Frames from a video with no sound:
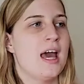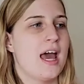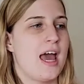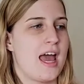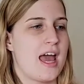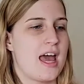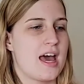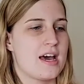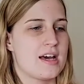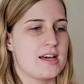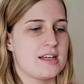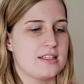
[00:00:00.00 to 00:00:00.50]

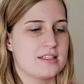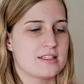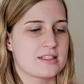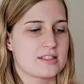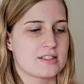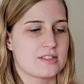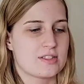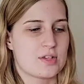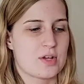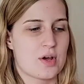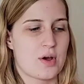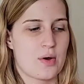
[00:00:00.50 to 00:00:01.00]
And
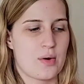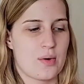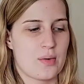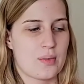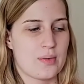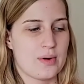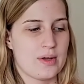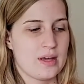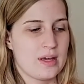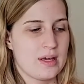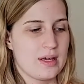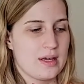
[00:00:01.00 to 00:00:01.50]

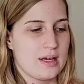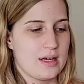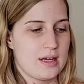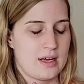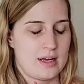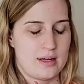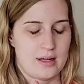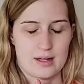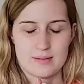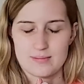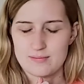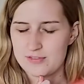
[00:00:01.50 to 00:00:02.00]
so
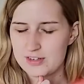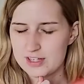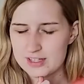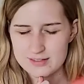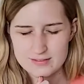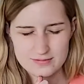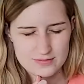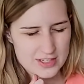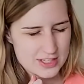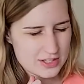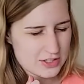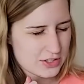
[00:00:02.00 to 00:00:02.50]

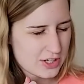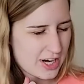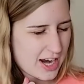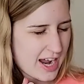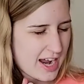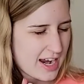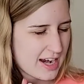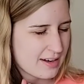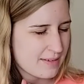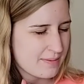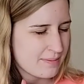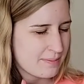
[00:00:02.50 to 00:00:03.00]
5th
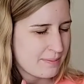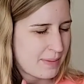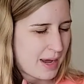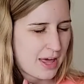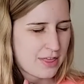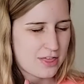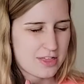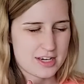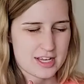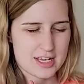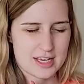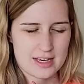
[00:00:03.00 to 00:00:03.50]
grade,
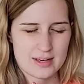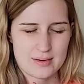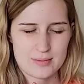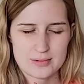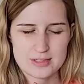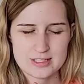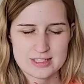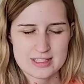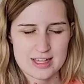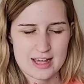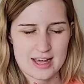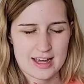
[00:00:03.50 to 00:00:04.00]
Bethany
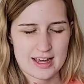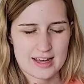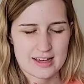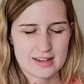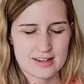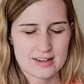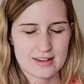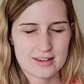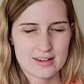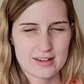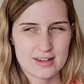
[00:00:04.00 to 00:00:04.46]
was like,